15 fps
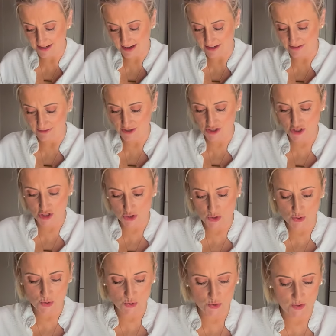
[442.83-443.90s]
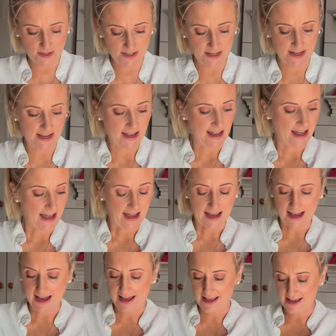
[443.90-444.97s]
kind of stews
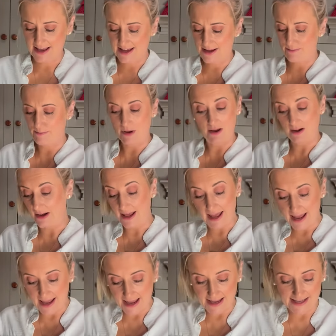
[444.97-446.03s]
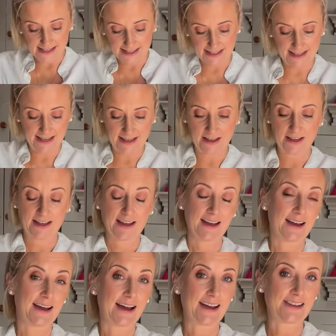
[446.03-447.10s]
and bolognese,
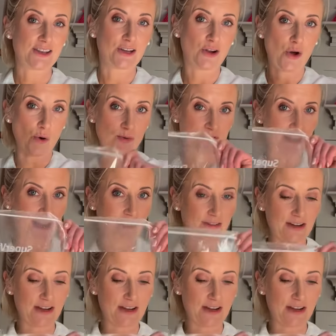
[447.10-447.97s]
and you'll always have it